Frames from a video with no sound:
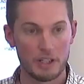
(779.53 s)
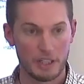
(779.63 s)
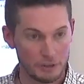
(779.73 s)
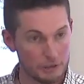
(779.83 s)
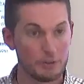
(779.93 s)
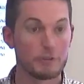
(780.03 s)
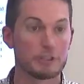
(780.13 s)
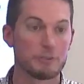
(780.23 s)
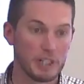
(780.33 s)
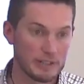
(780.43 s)
that you
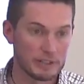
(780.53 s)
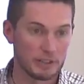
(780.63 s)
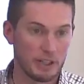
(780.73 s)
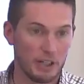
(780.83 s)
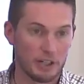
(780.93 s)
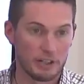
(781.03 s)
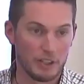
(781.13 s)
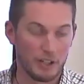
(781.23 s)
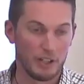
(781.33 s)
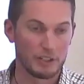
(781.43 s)
would install
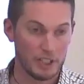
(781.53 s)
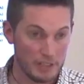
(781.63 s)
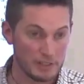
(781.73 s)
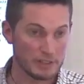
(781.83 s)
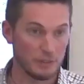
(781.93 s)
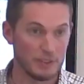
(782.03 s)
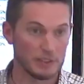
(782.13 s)
on the EC2